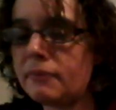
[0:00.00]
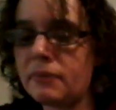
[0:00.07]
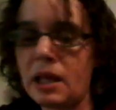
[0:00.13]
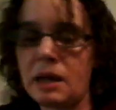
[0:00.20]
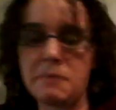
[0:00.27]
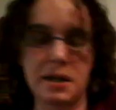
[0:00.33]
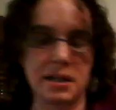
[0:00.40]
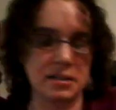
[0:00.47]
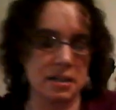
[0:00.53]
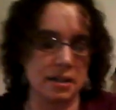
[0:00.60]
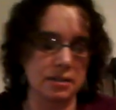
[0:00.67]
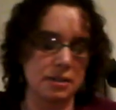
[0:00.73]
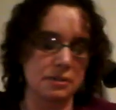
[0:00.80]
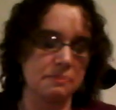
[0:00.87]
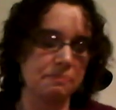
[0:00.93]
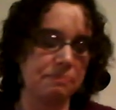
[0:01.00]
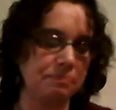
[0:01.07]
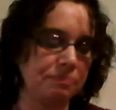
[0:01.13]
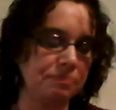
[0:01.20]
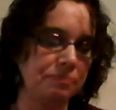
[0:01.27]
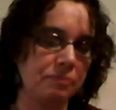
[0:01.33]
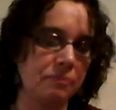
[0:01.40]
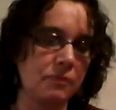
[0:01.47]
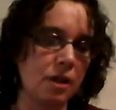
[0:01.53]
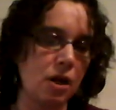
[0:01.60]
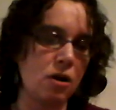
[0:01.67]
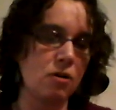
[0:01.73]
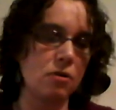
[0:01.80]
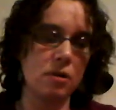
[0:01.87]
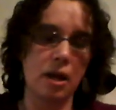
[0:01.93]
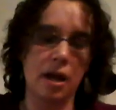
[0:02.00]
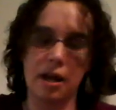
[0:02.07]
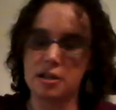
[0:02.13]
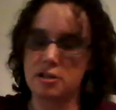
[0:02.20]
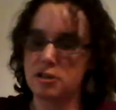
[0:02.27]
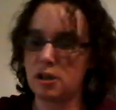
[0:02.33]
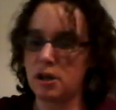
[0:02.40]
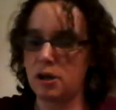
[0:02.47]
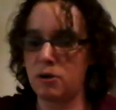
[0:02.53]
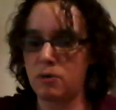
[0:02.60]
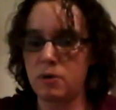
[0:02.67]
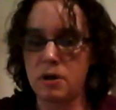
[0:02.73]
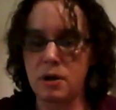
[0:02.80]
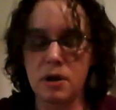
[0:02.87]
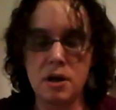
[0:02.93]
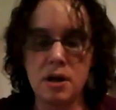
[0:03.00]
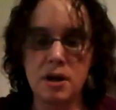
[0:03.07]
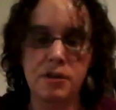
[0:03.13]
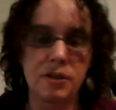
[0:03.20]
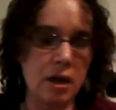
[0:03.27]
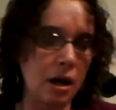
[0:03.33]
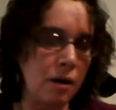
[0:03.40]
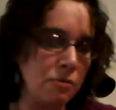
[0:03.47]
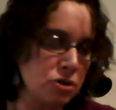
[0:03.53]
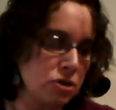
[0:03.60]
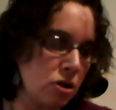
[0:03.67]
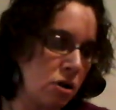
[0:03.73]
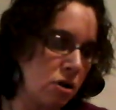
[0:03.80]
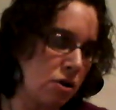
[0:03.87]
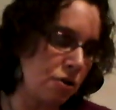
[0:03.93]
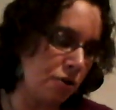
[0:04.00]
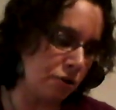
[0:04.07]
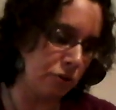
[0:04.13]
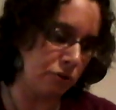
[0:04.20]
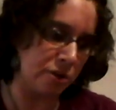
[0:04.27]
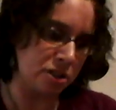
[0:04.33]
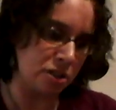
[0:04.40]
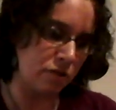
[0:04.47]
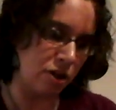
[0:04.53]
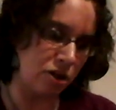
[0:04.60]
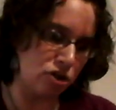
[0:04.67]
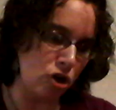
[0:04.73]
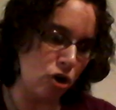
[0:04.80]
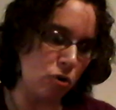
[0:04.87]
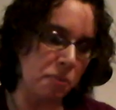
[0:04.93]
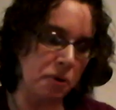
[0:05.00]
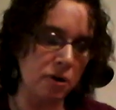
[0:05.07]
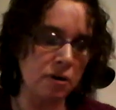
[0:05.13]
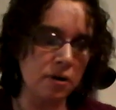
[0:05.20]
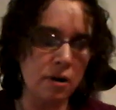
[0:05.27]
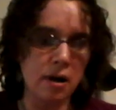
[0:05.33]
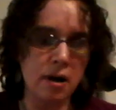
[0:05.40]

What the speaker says: That makes sense. Okay, so that was all the rest of October.